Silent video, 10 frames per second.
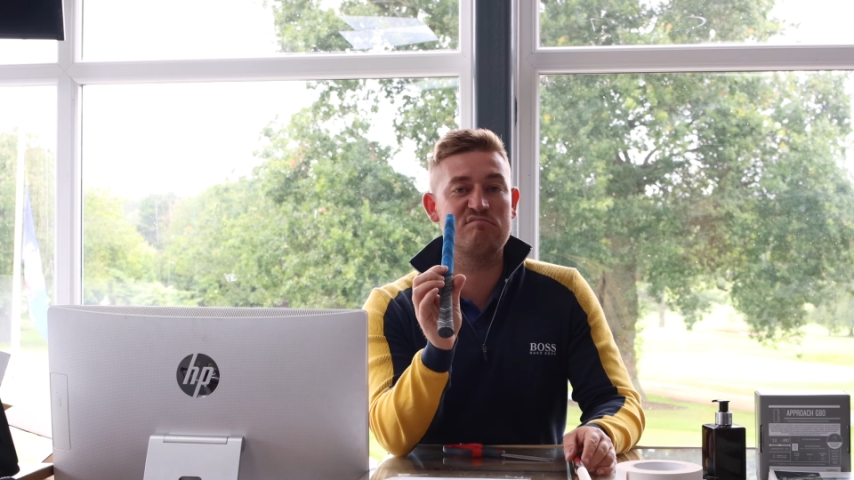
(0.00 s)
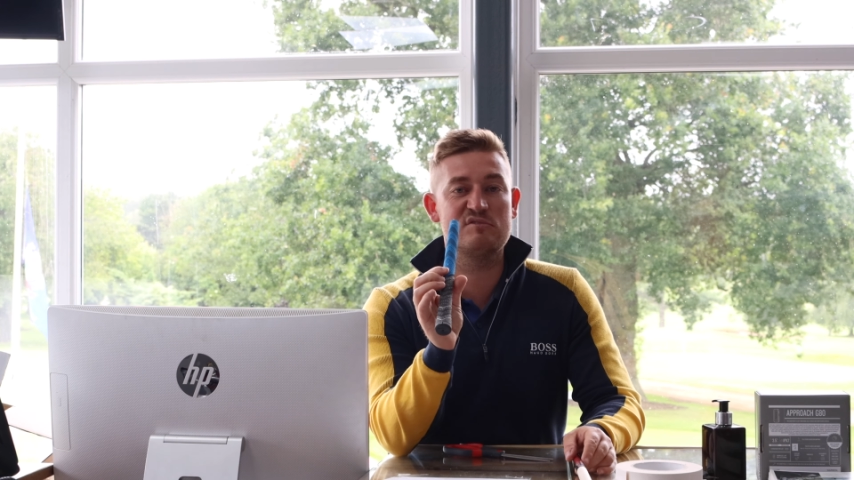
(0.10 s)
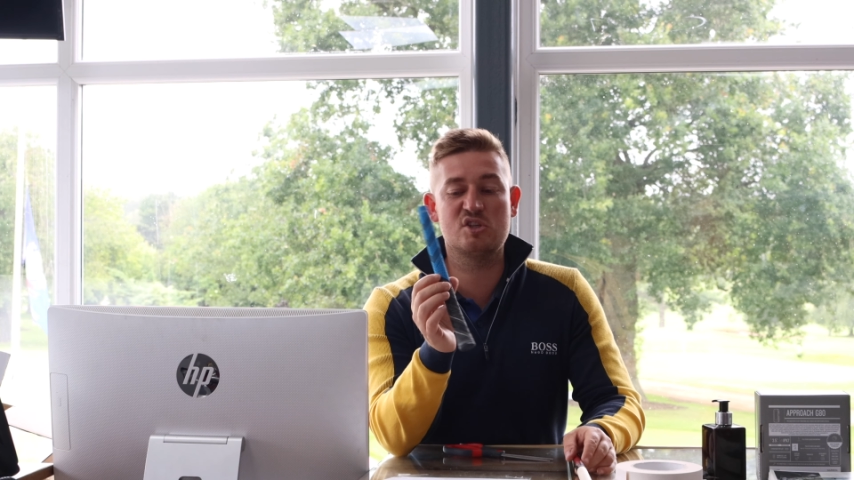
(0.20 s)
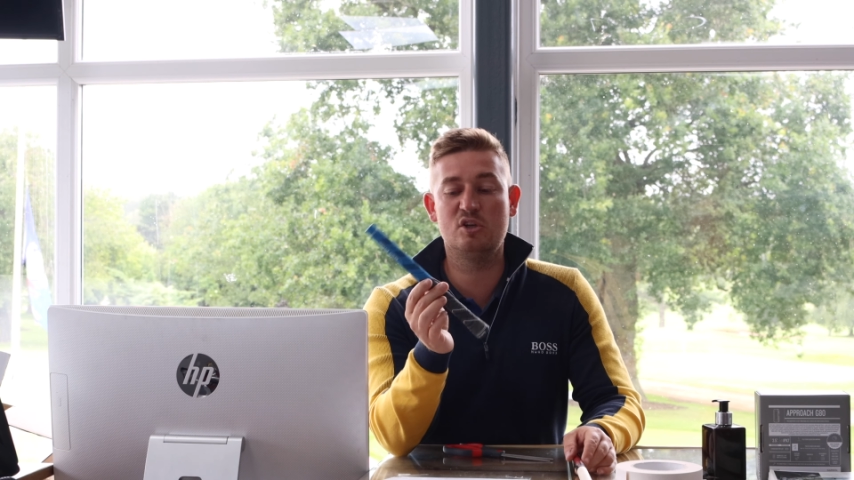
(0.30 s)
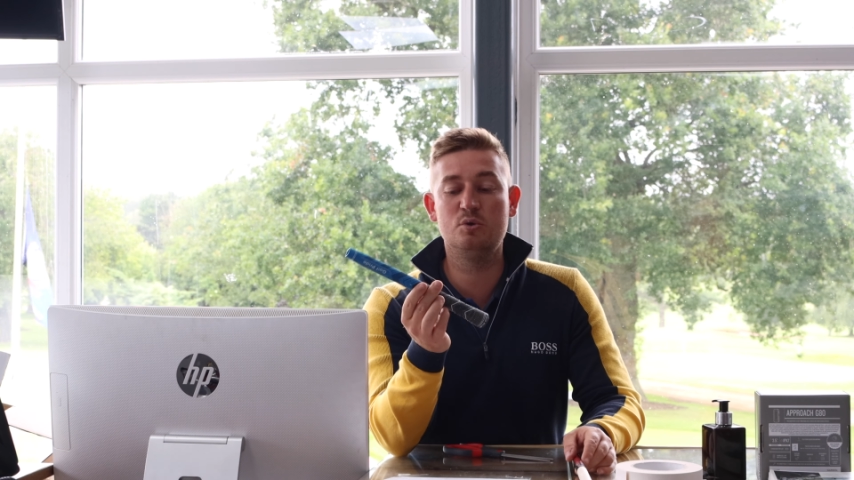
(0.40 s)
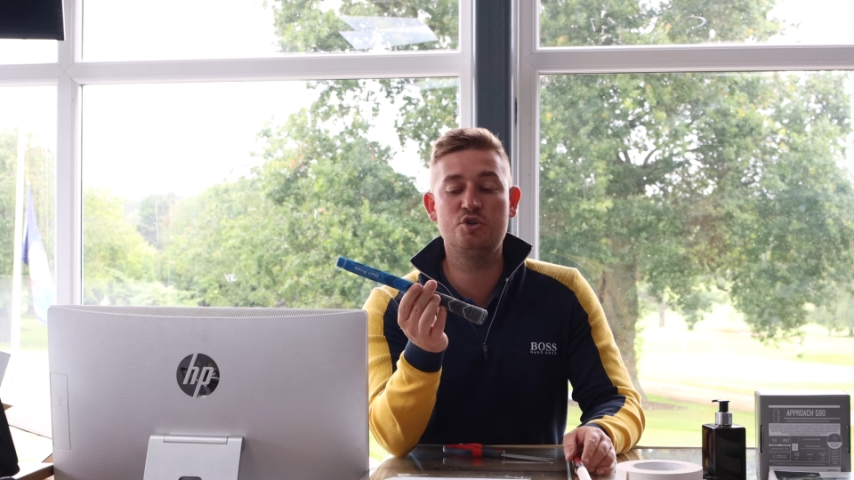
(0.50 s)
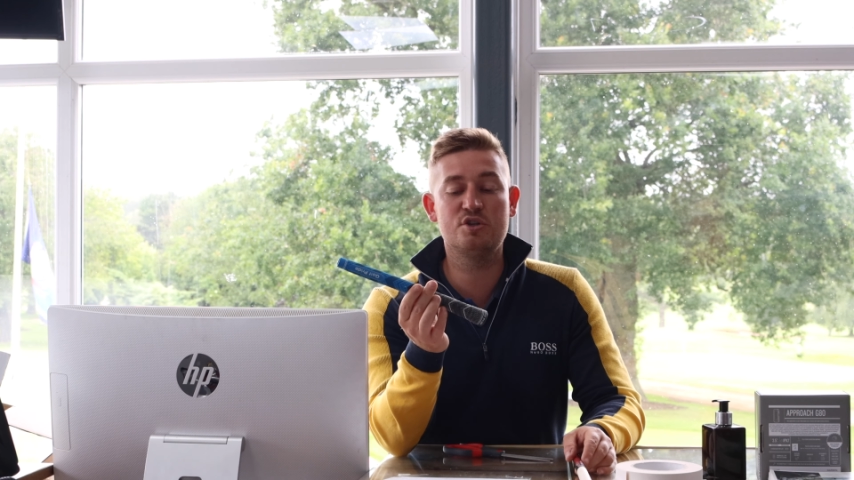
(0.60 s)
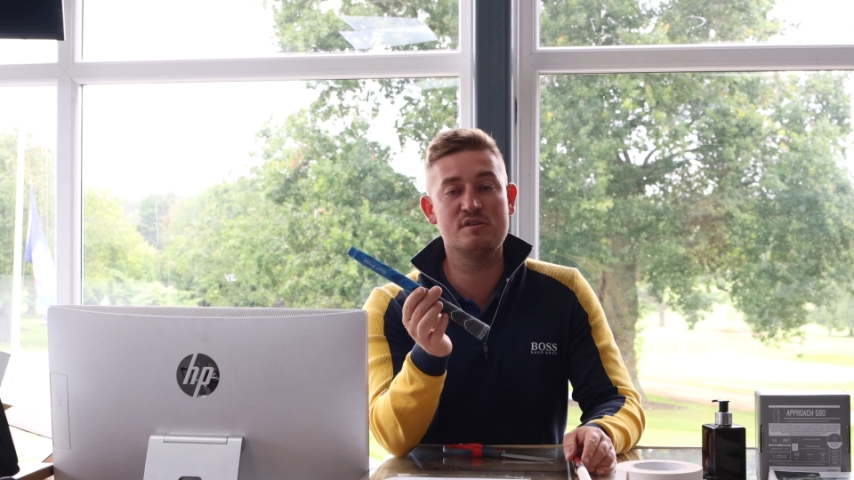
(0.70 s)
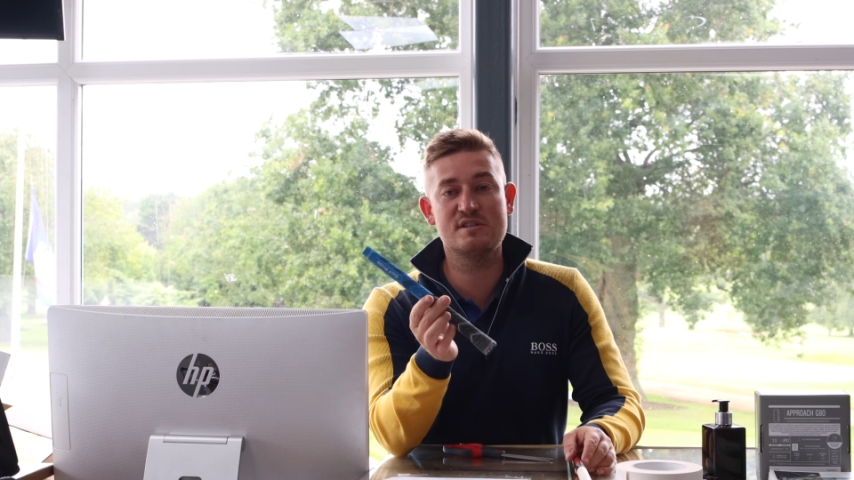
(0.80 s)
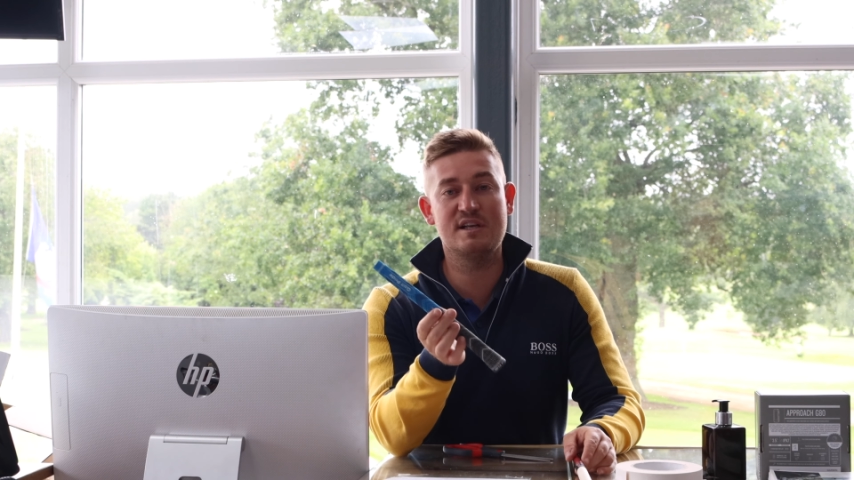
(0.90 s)

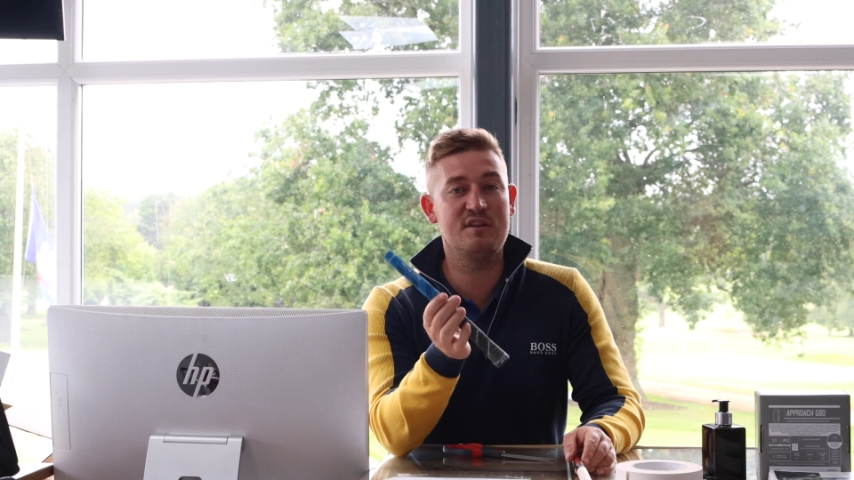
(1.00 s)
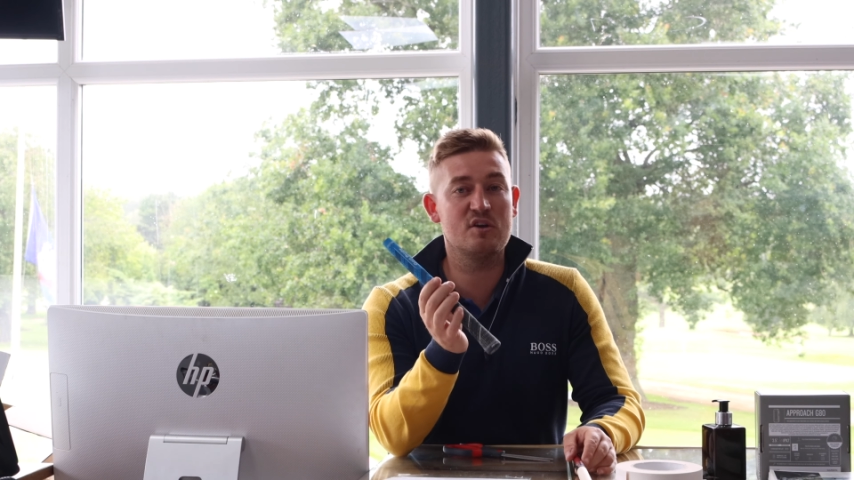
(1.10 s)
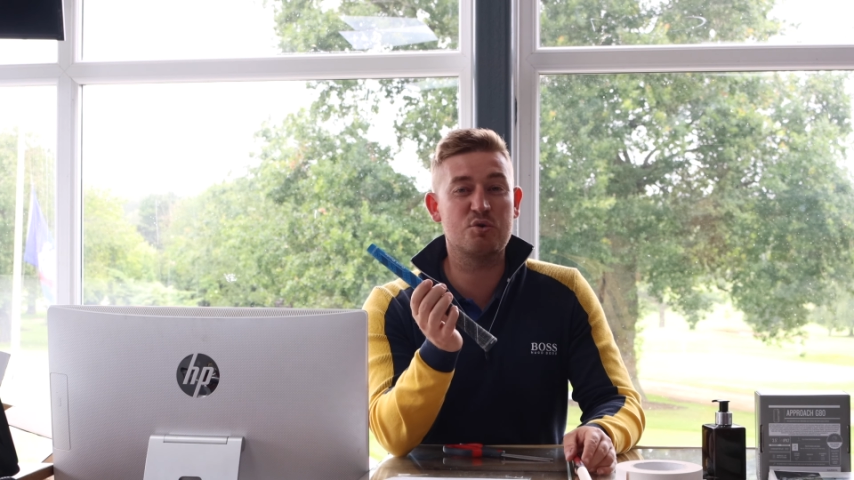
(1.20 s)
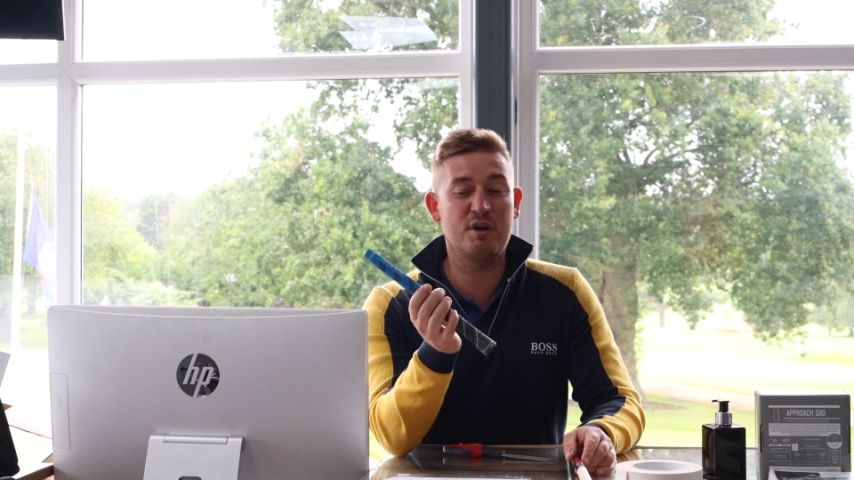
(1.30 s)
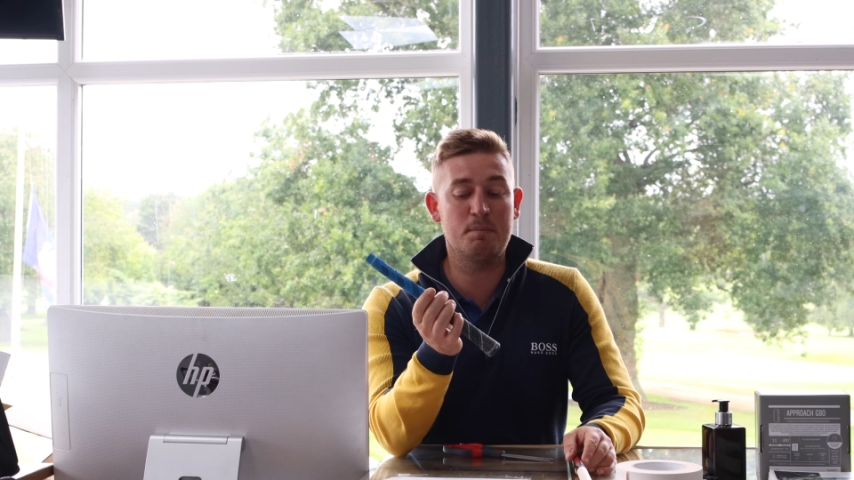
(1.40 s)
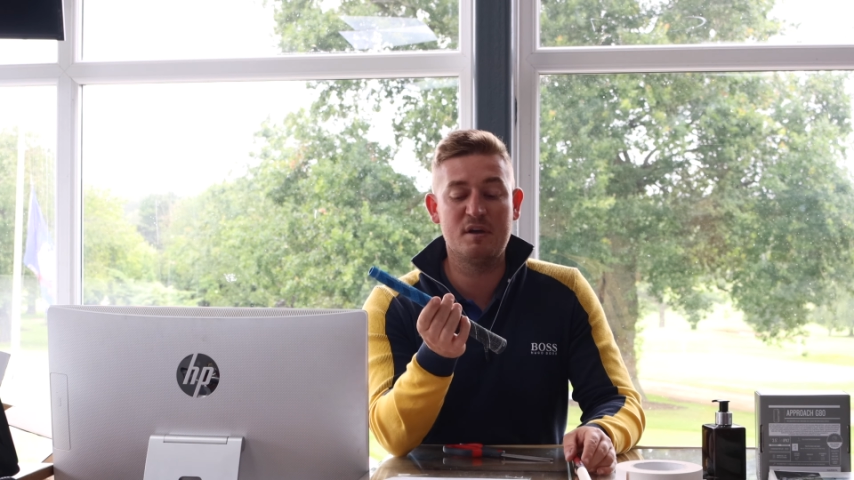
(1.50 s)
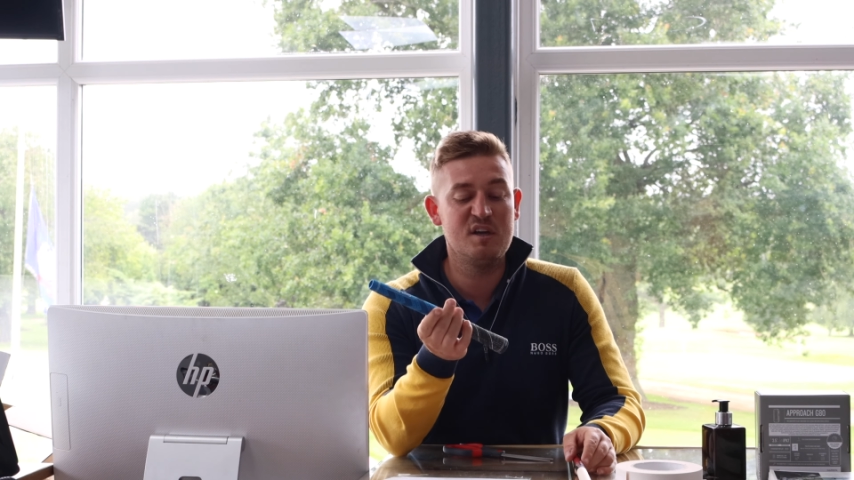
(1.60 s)
solution still in the grip,